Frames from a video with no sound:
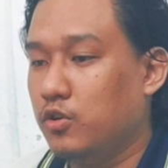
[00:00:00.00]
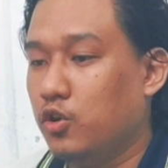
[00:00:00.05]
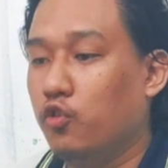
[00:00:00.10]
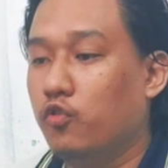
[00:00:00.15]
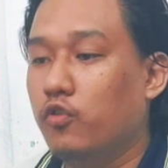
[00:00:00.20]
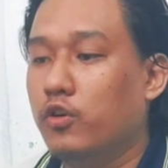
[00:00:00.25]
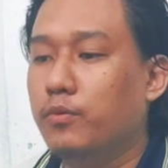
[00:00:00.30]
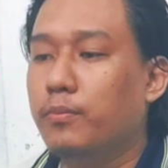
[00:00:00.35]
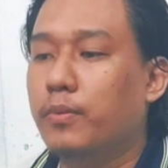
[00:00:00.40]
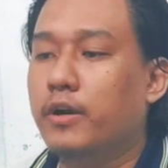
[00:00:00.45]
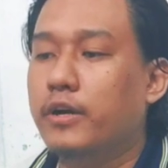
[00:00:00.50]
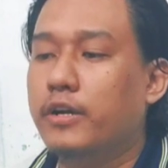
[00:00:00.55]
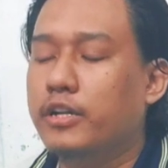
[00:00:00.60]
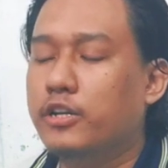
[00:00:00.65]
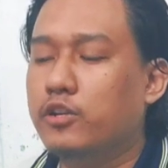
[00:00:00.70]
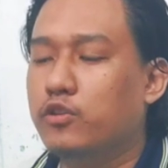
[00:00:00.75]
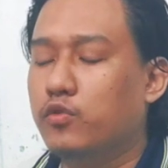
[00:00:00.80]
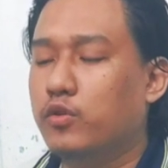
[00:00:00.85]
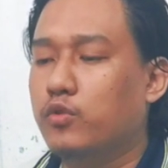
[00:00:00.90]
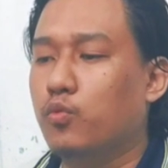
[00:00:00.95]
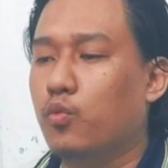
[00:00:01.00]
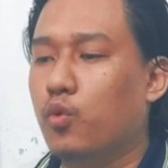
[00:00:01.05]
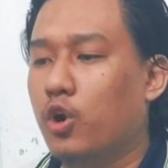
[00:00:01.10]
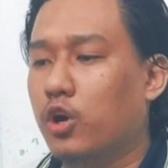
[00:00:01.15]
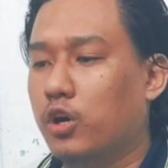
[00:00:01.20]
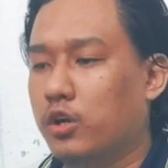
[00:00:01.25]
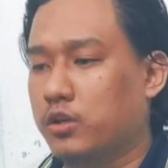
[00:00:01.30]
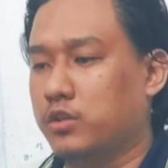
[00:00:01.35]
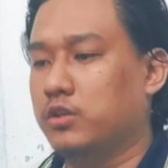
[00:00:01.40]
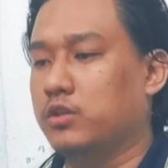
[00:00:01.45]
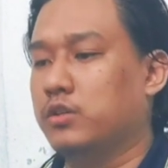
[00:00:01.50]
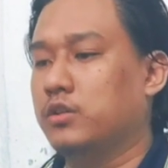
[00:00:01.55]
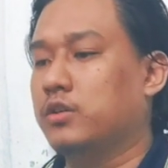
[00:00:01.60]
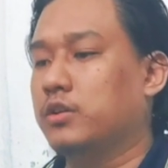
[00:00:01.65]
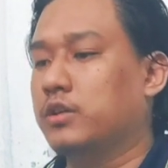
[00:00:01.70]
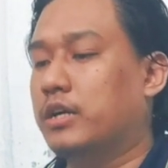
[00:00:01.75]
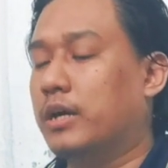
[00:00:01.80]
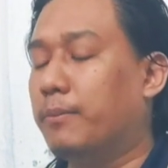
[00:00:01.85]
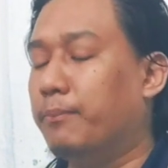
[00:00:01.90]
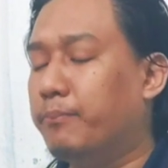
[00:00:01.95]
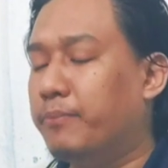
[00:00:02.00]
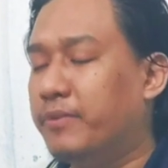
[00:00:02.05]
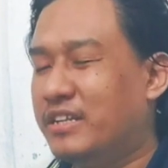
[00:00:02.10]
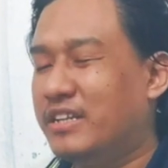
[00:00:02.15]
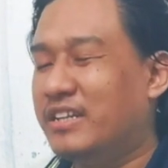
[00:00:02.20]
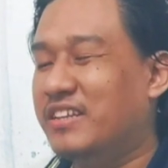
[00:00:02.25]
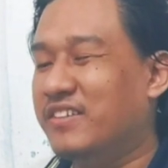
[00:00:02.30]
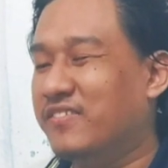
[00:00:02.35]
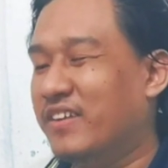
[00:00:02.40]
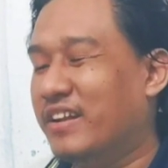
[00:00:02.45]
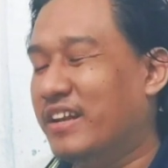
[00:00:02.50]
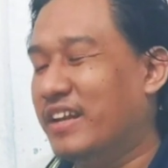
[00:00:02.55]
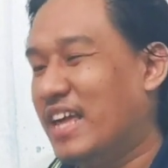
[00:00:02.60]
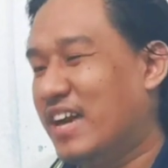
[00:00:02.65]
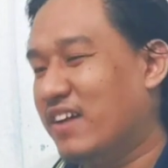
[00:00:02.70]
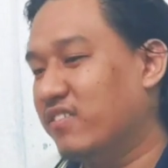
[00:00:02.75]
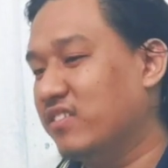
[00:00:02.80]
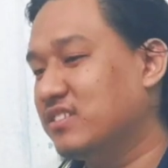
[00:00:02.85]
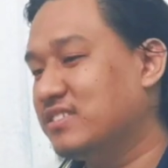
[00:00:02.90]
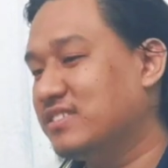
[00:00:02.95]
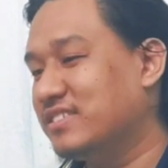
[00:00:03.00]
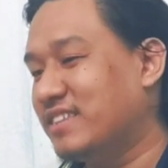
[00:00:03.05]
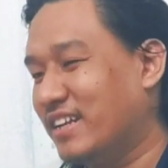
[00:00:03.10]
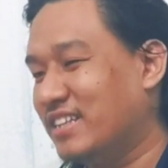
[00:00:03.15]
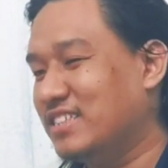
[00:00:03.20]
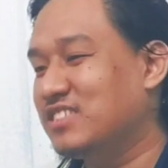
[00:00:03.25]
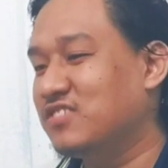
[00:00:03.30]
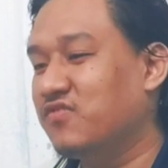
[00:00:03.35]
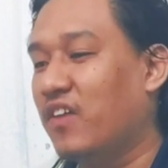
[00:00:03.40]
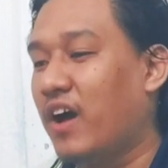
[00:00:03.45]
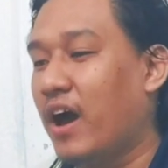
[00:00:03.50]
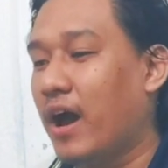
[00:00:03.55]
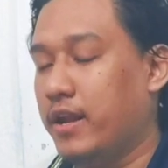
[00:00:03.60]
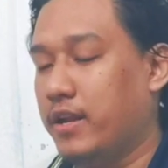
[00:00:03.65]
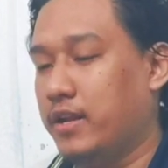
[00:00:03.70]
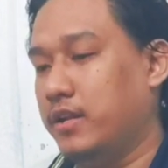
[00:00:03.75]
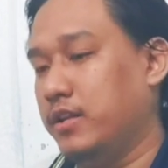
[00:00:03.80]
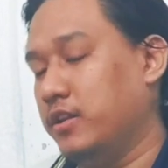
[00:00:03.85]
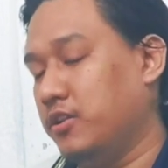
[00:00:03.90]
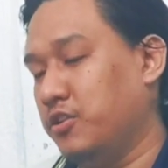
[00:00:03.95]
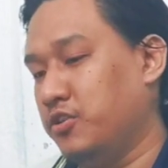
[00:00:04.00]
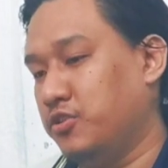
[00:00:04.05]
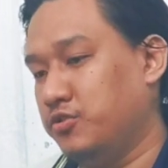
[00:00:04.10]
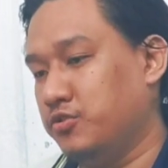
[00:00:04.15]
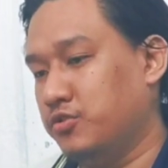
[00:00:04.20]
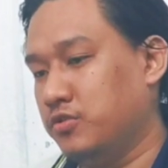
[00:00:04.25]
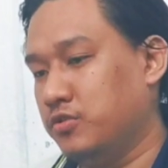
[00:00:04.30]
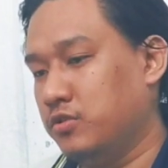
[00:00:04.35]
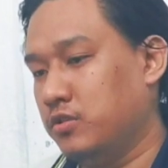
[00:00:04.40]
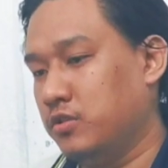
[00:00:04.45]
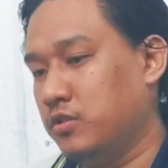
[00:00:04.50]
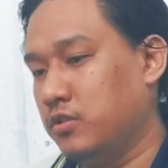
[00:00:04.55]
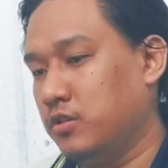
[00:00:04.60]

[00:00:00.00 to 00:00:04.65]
overburdened with work, competitive, and never satisfied in nature.